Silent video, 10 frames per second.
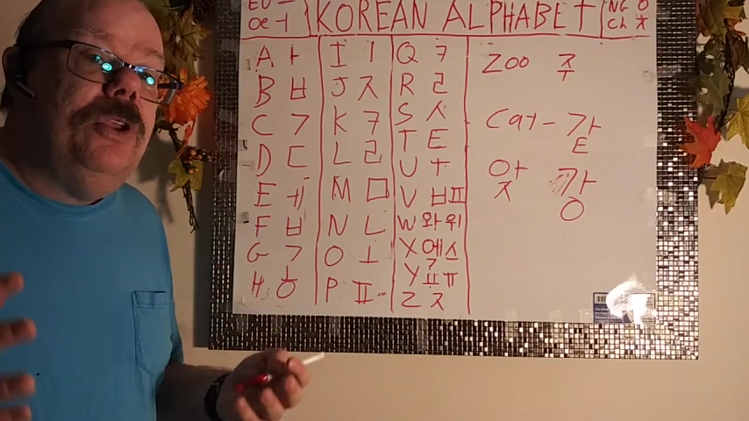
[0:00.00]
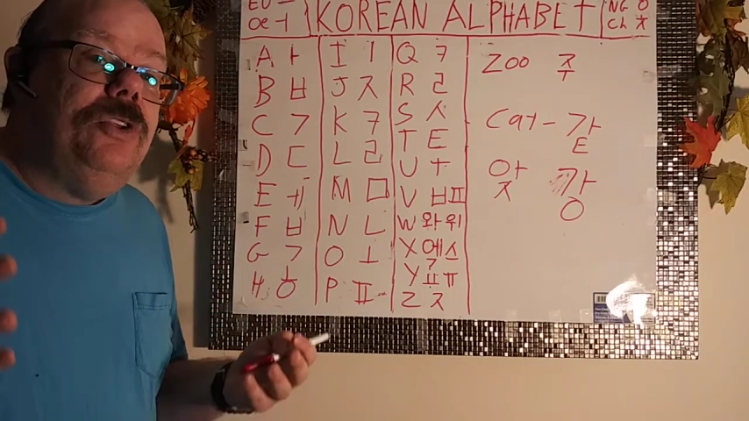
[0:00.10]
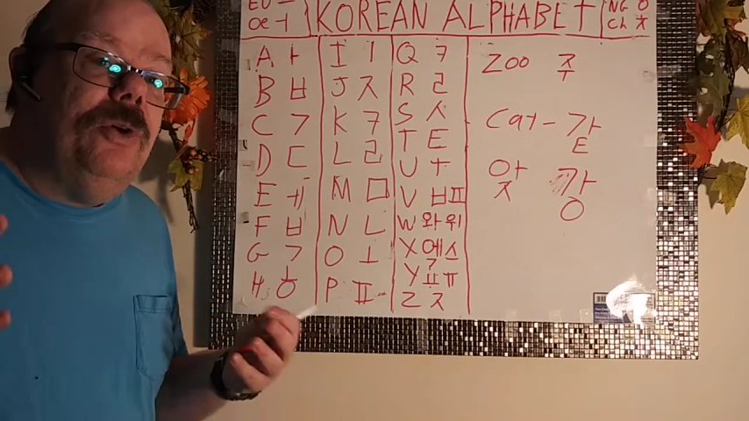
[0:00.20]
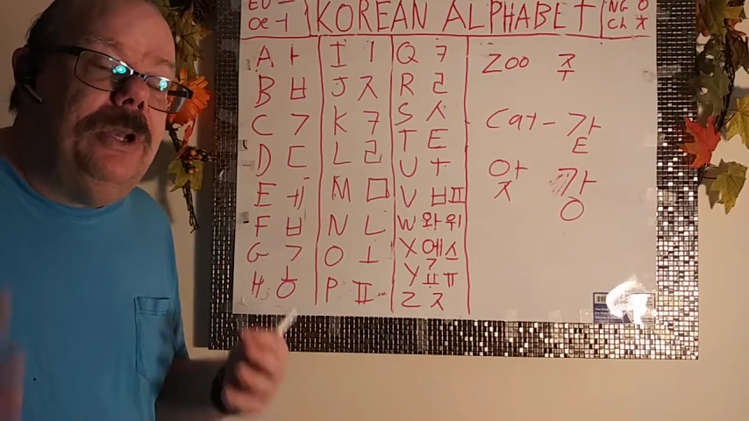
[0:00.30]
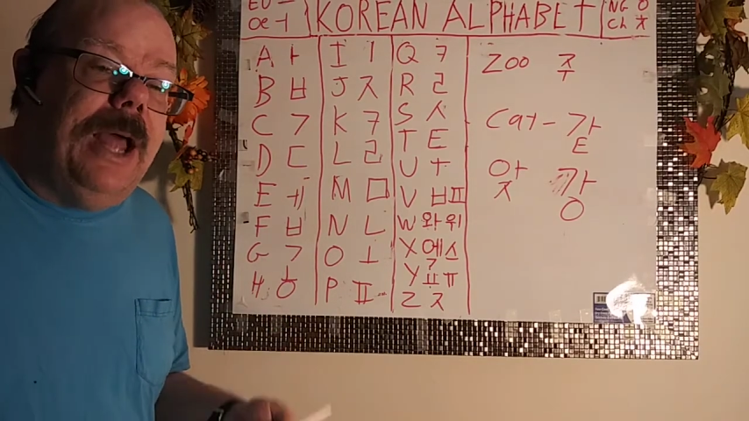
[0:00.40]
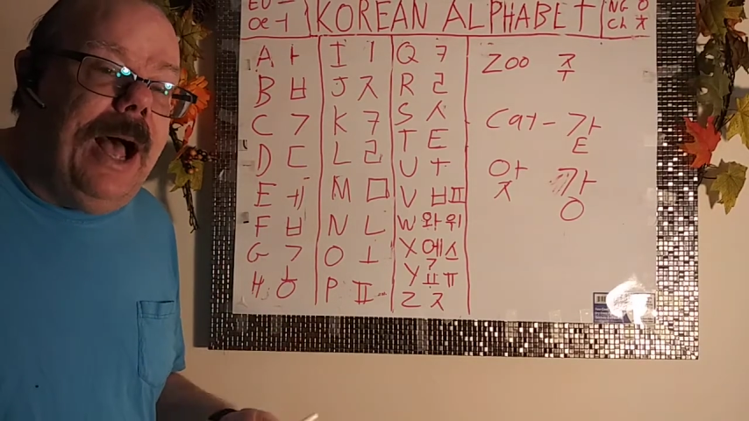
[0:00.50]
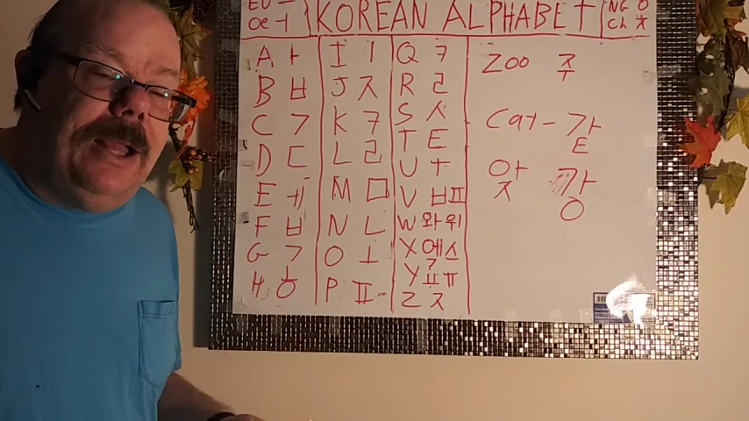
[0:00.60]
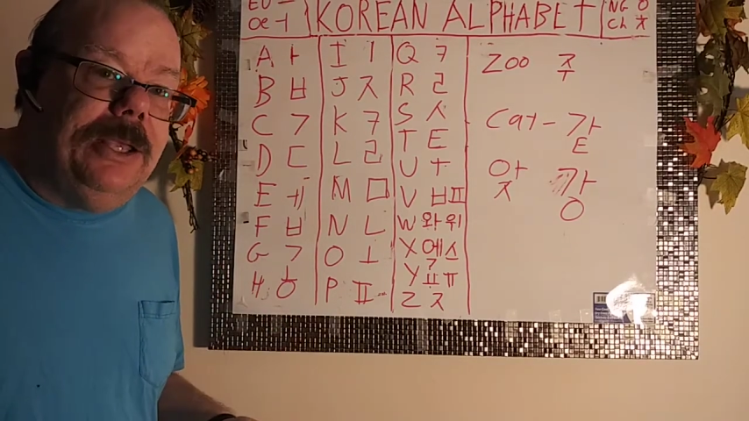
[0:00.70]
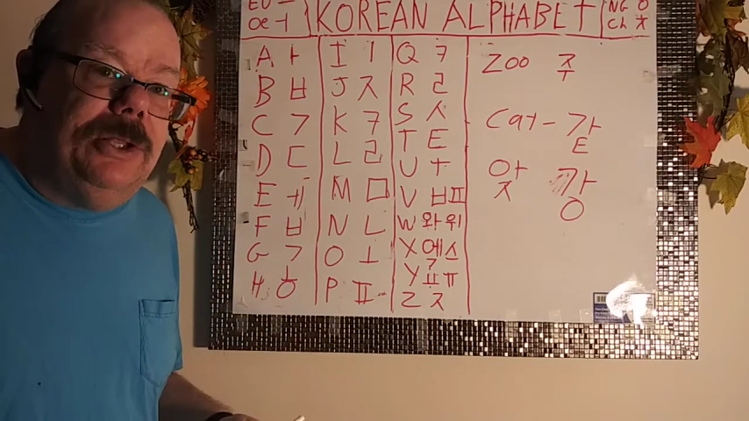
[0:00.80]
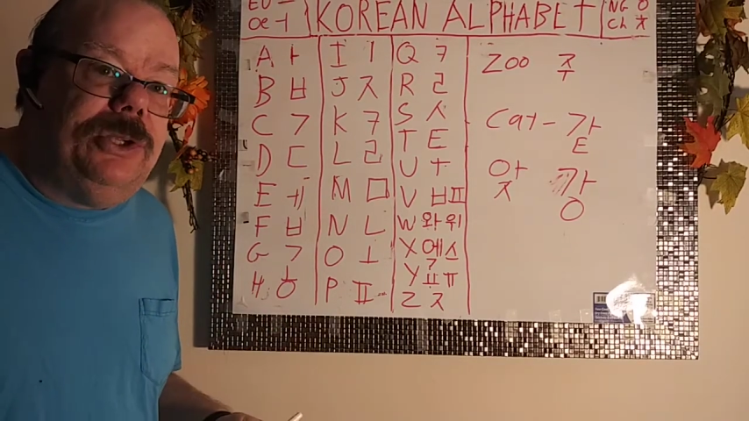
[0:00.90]
your
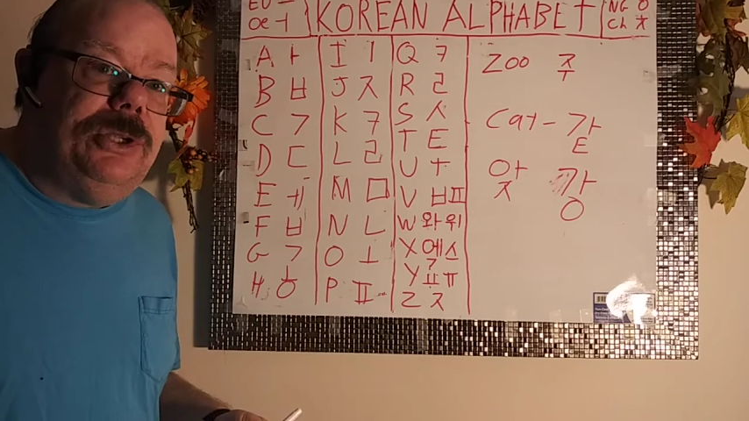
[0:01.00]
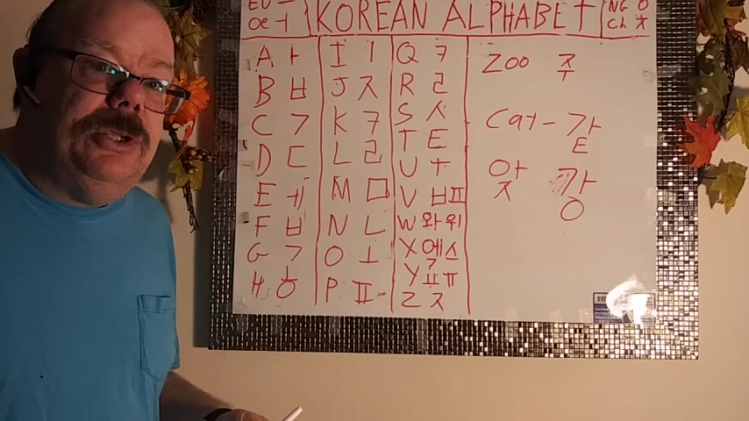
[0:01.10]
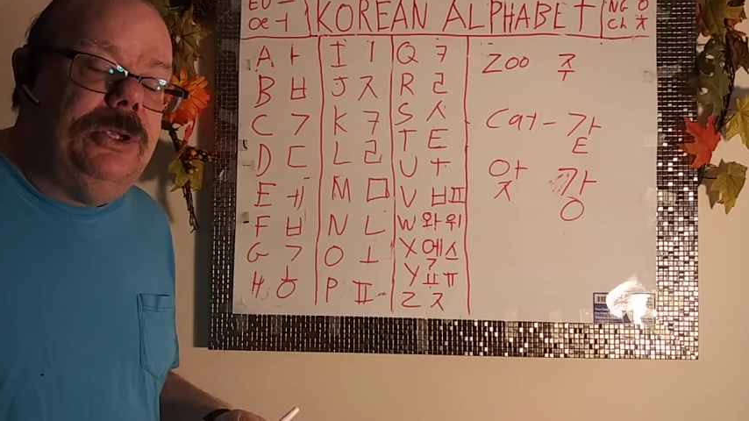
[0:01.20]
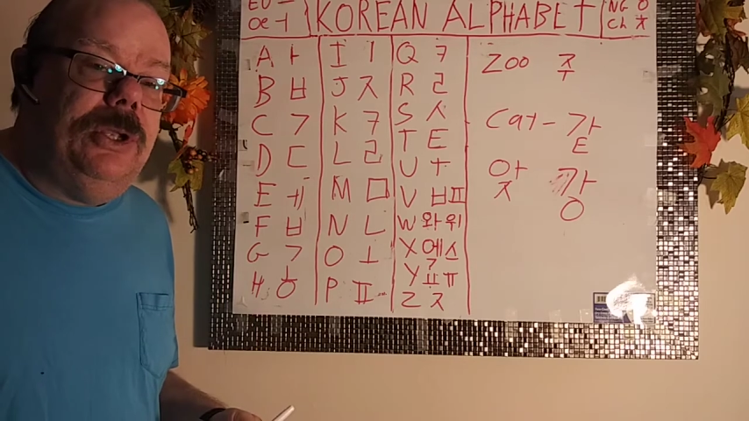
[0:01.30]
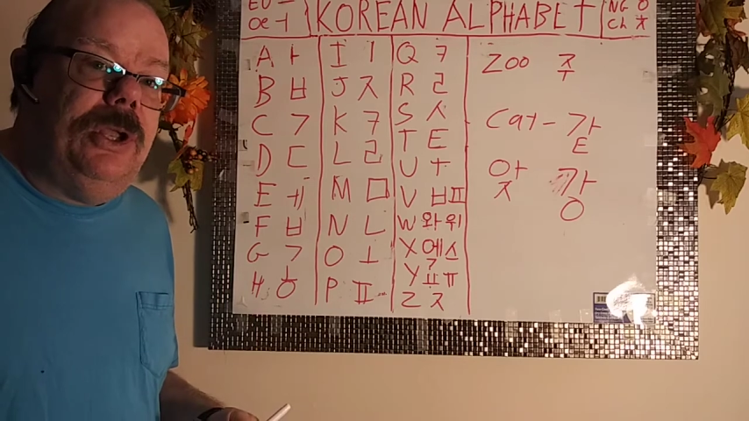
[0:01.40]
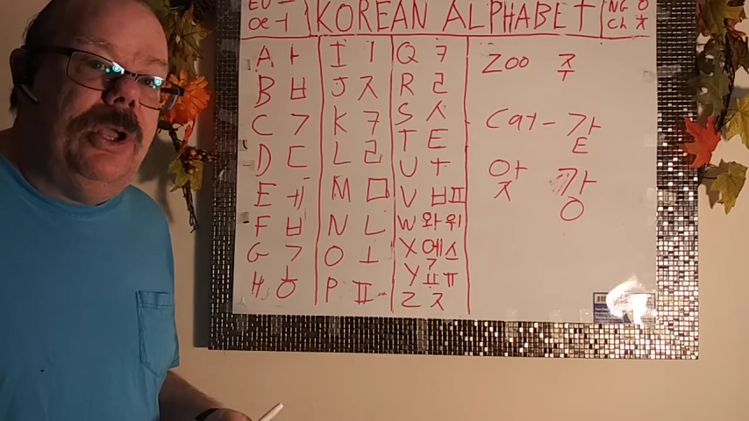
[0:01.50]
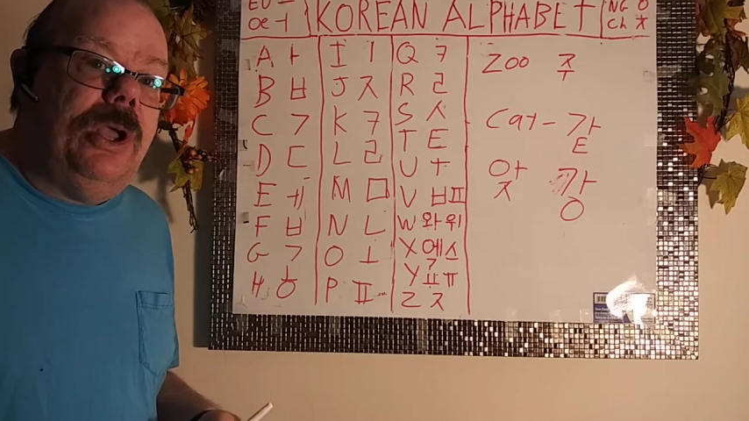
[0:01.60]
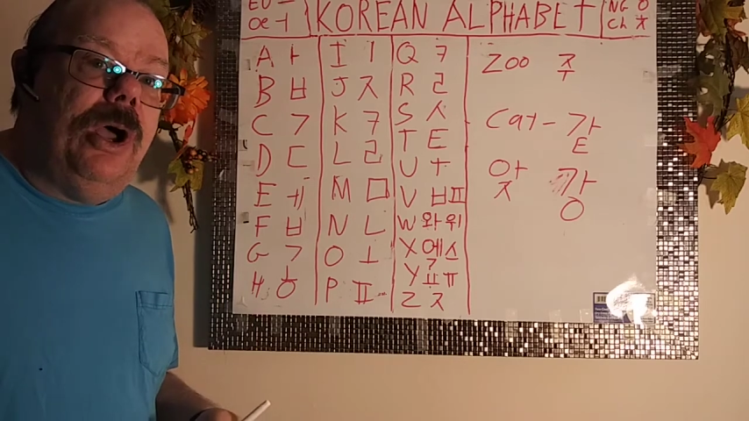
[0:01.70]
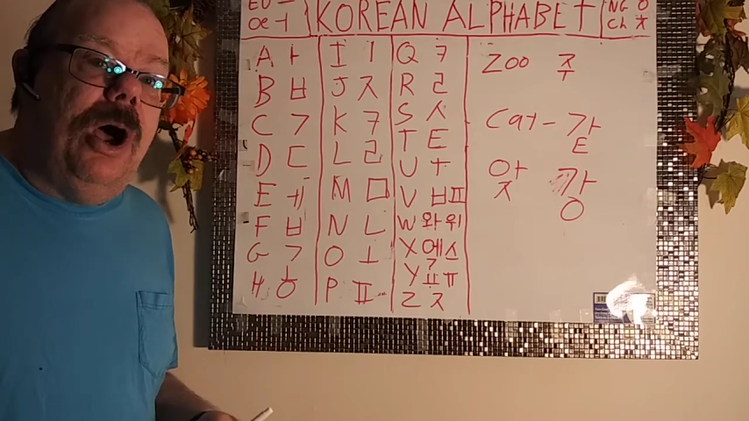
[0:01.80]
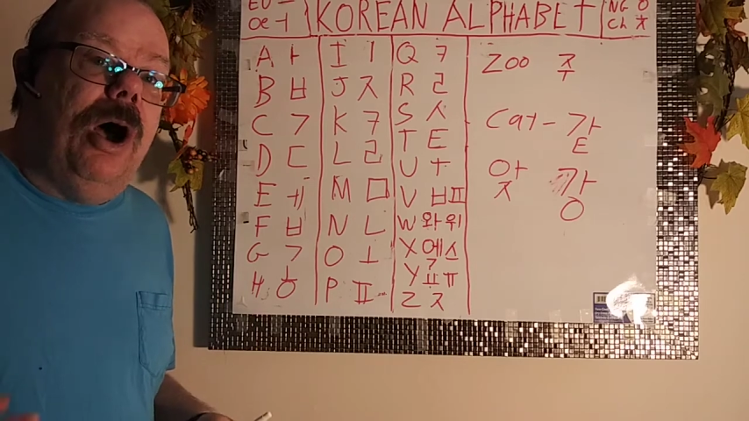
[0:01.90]
knowledge
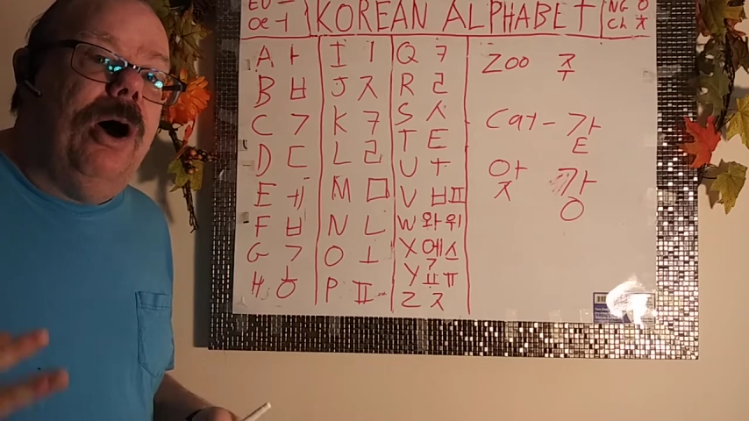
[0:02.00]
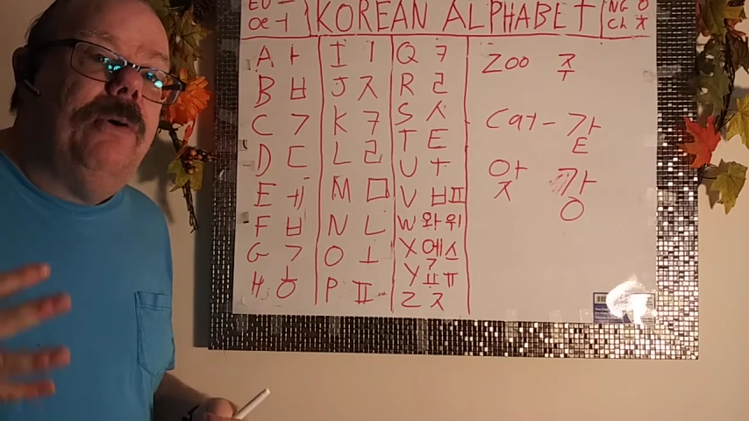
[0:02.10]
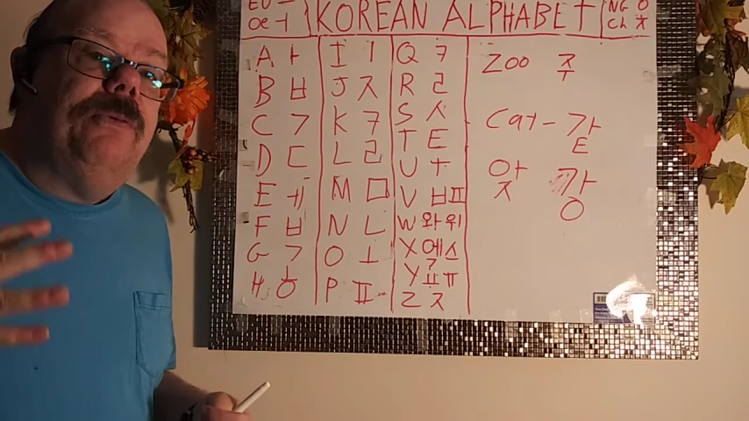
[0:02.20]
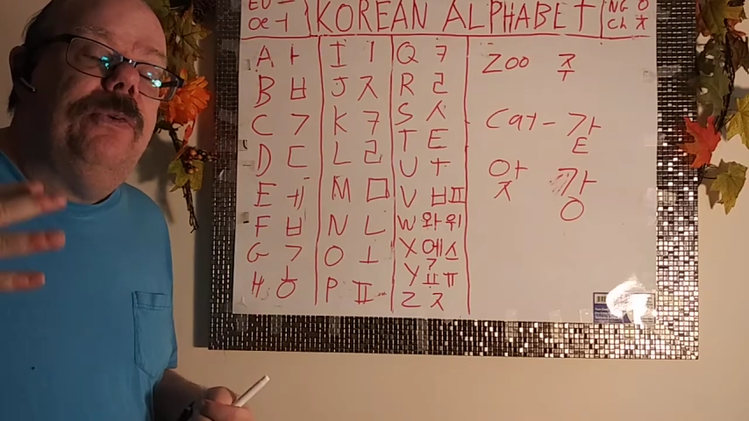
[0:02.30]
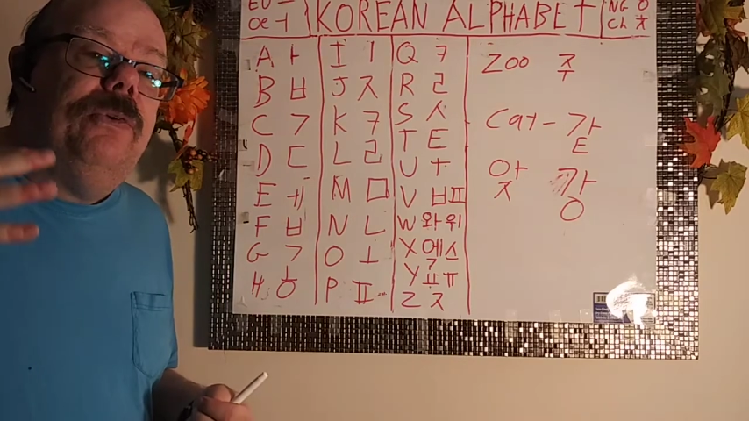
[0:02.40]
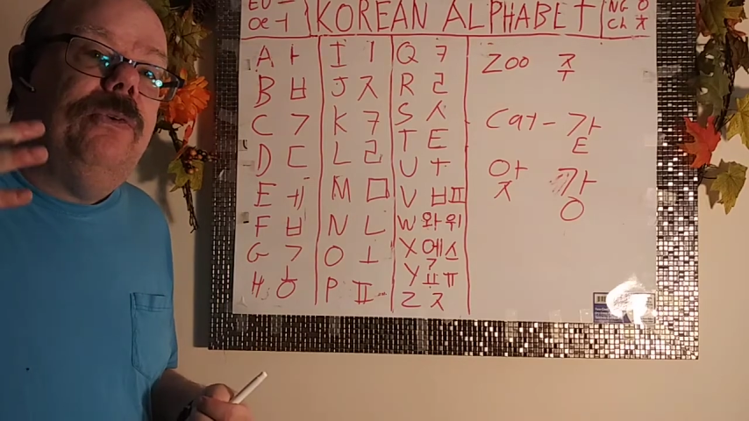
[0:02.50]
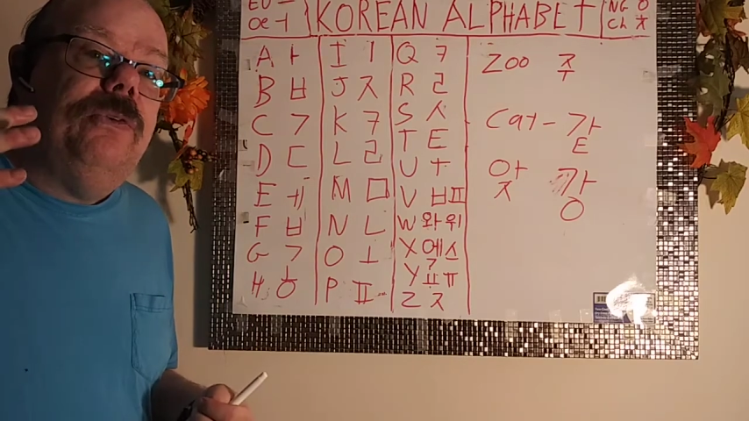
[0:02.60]
of